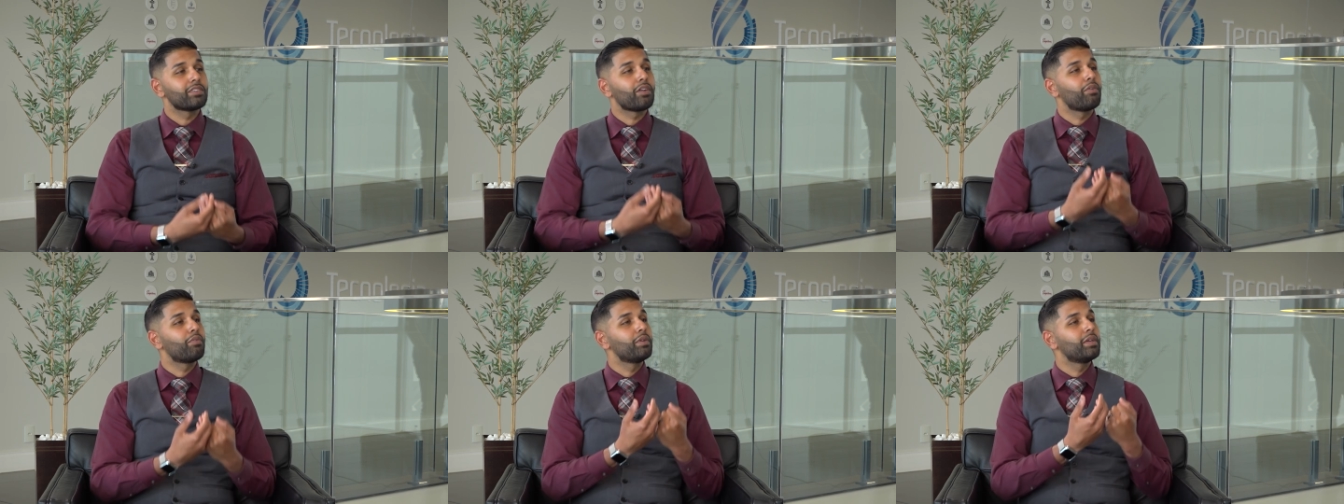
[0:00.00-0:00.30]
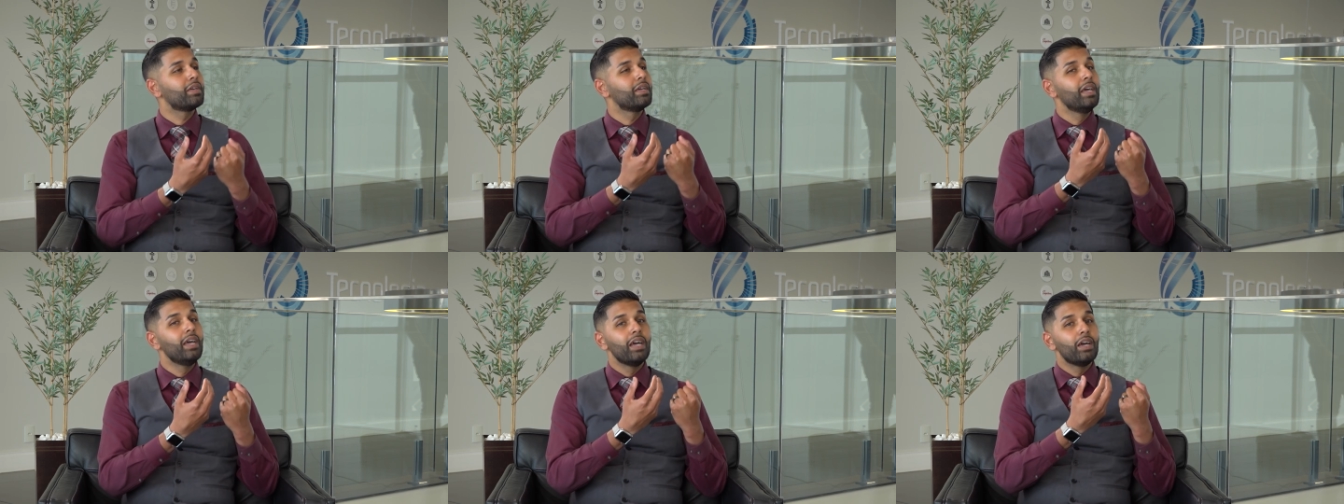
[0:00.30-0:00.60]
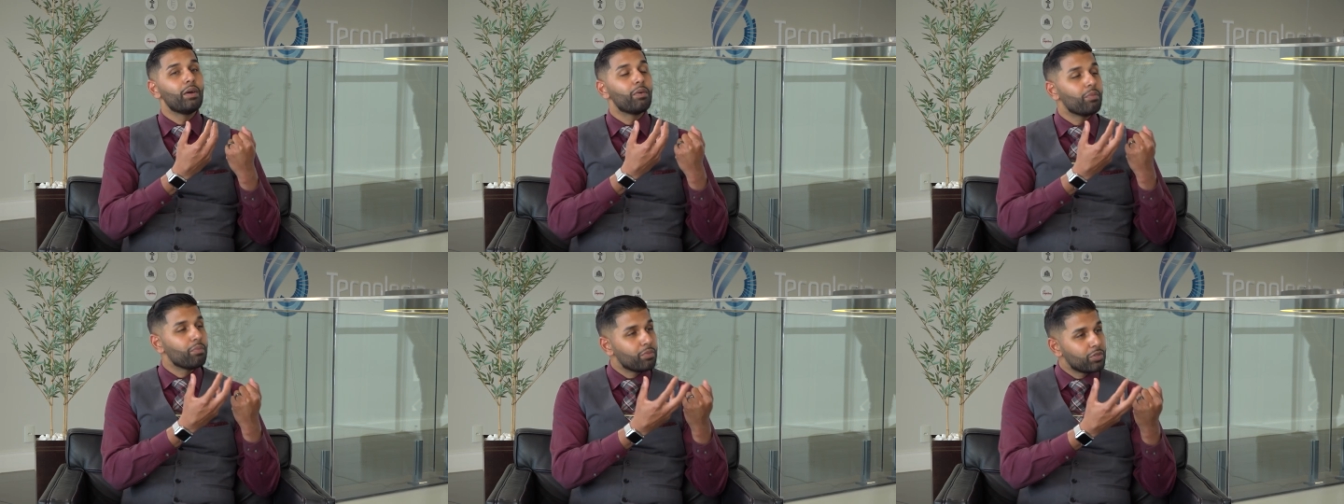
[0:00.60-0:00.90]
Are we
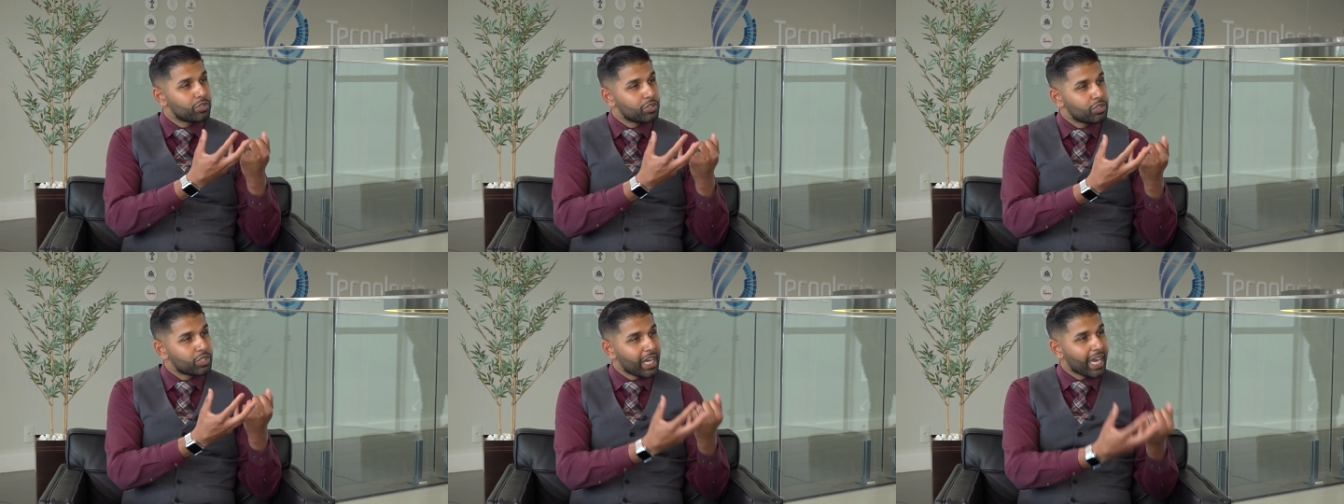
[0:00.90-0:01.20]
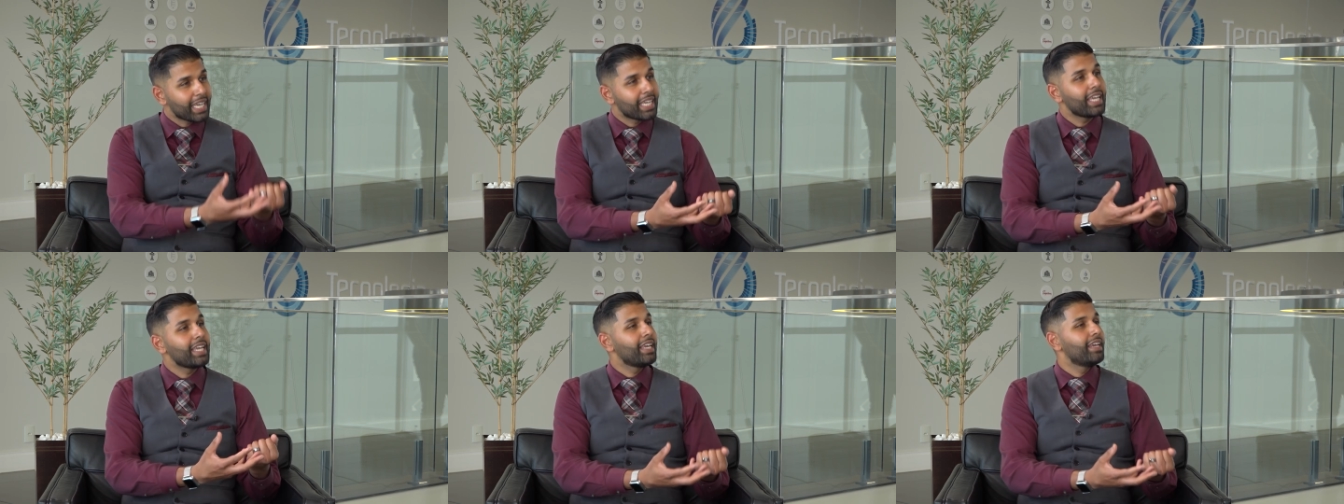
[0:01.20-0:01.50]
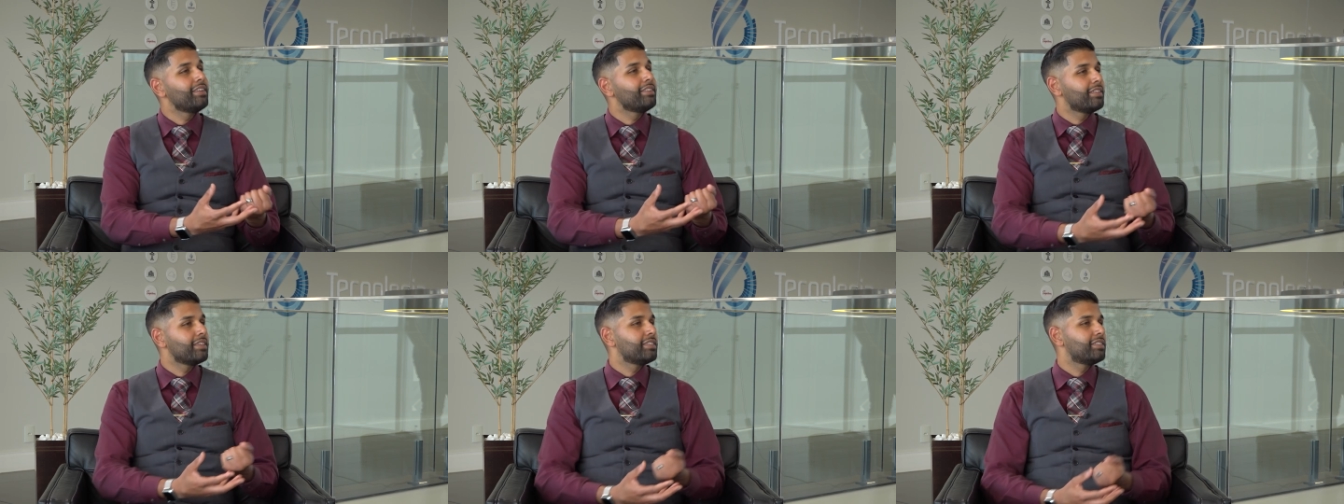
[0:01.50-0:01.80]
checking
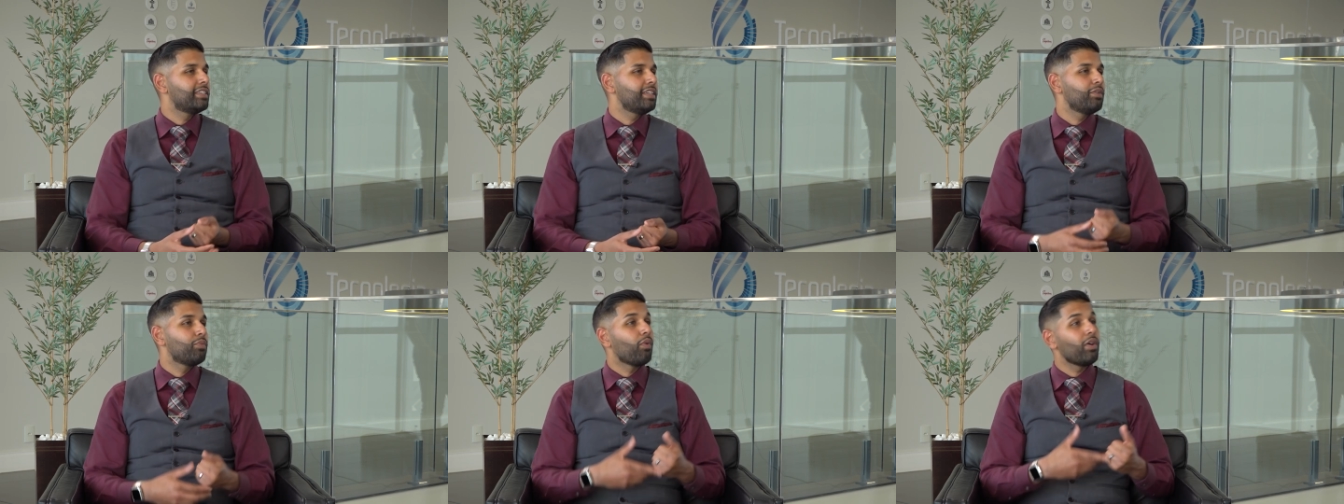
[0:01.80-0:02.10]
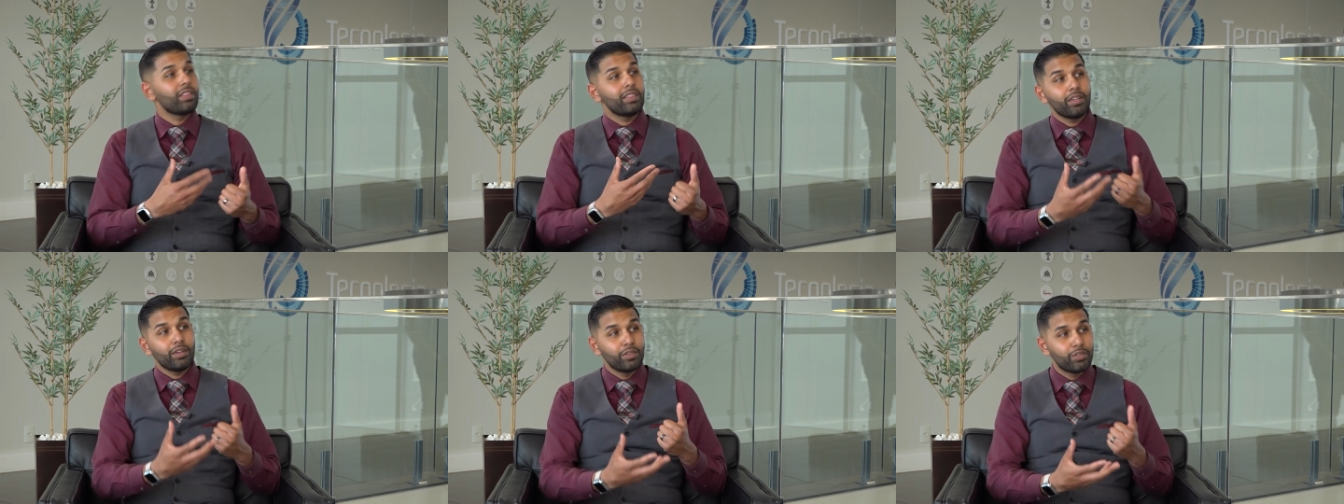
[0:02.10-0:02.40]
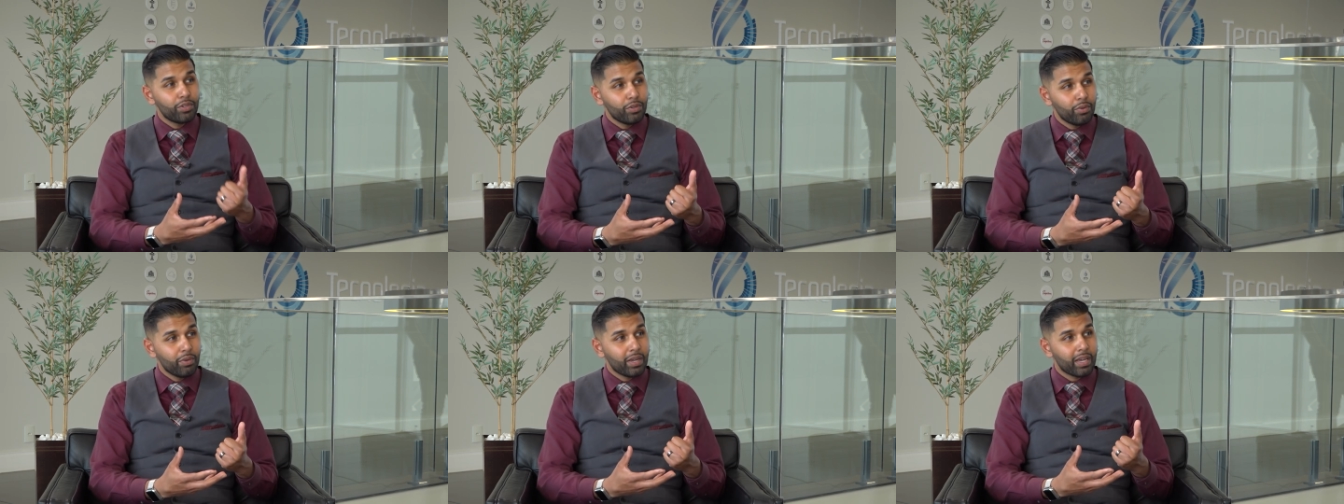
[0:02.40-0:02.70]
in to see what they're
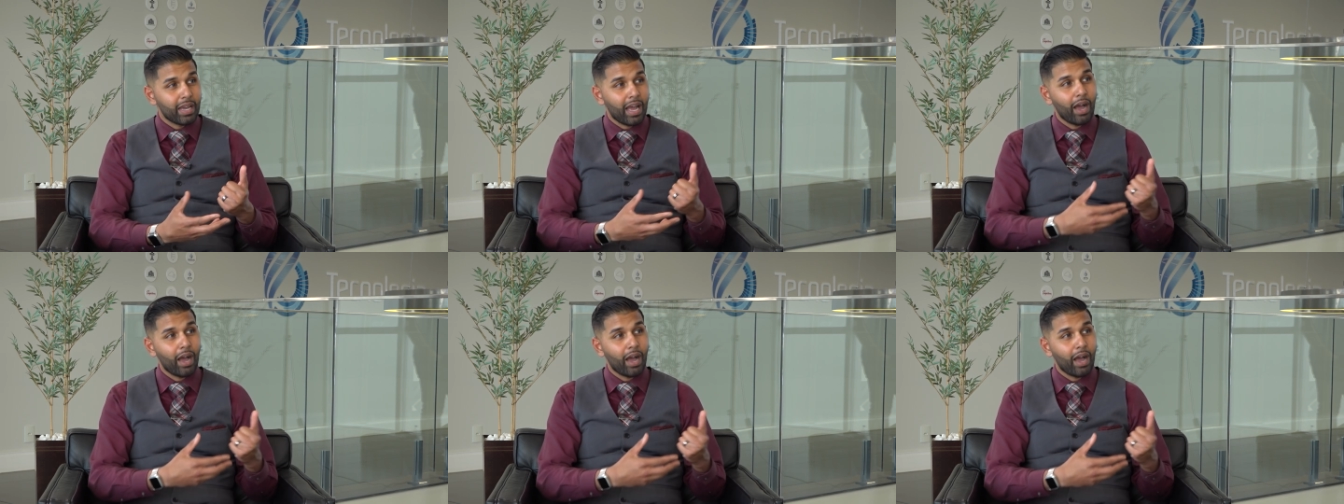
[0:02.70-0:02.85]
doing,